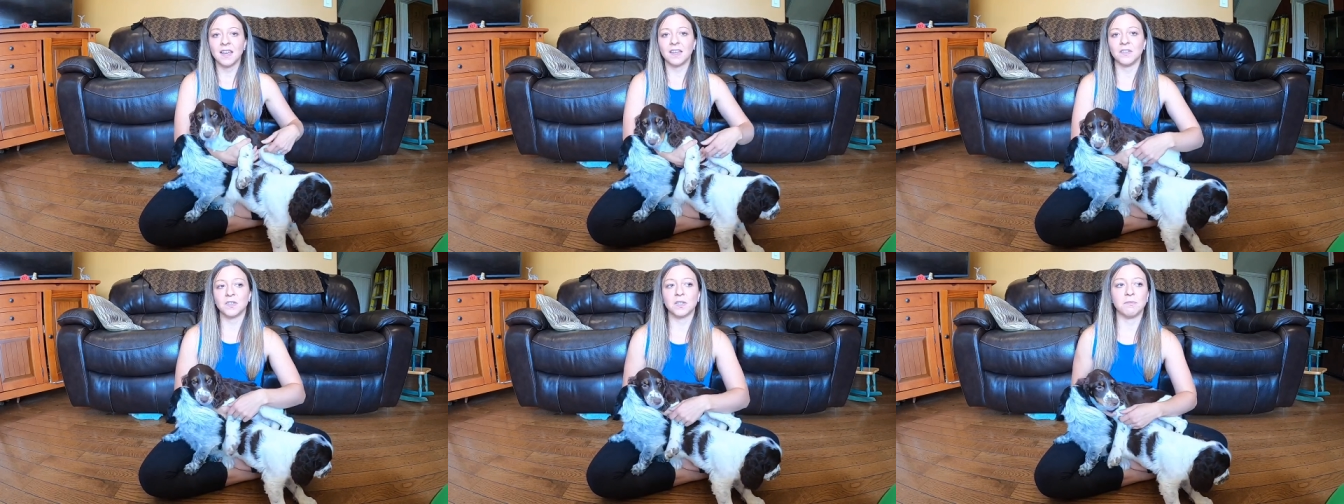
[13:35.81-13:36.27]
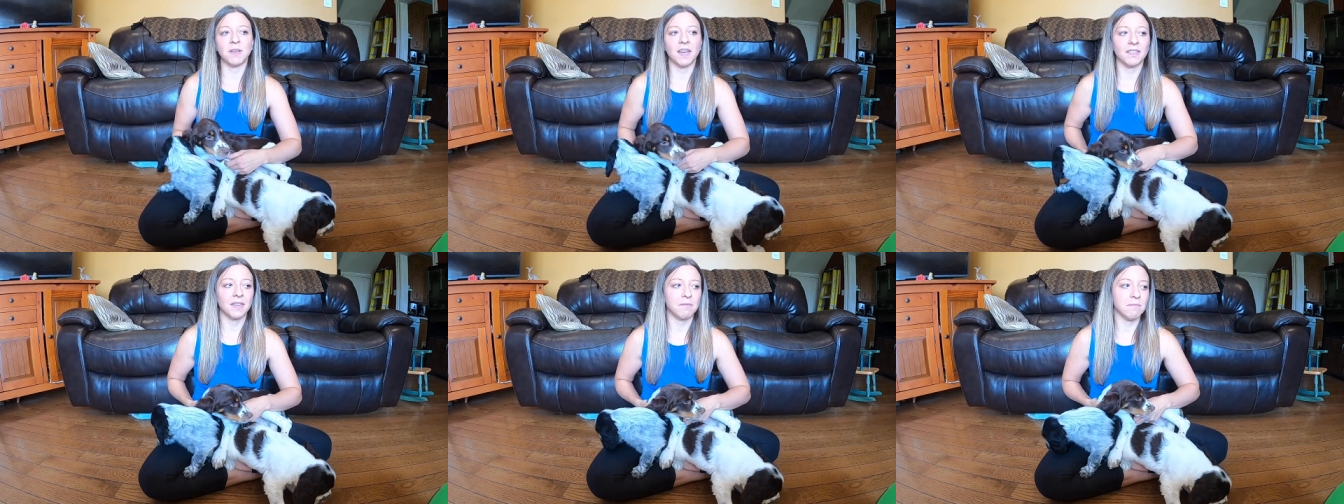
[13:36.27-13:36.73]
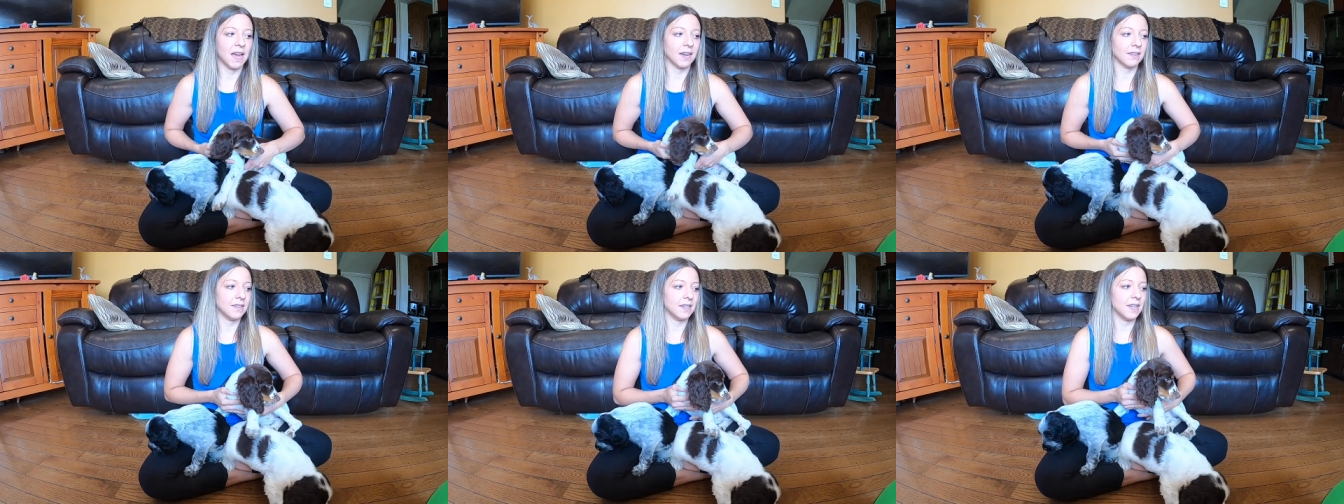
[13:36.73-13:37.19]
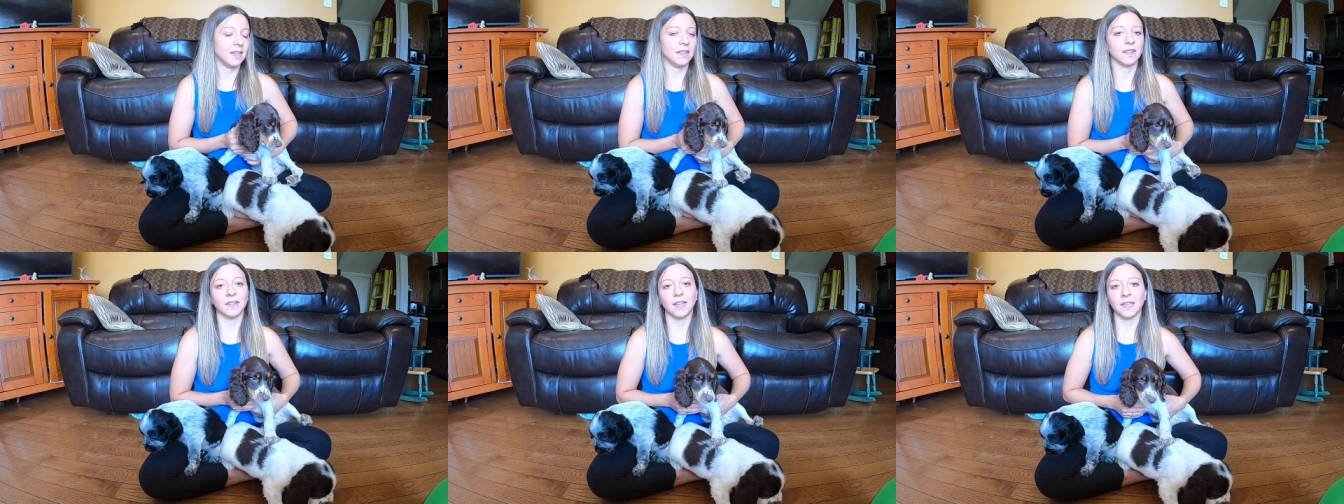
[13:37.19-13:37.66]
It used to be, I think, back in the day
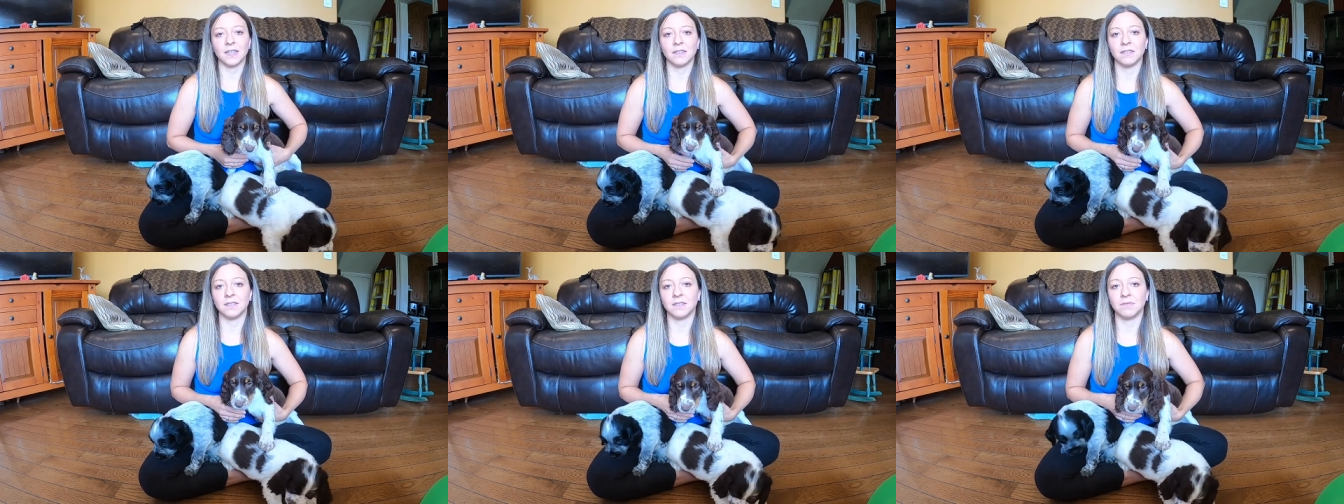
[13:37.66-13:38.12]
that kids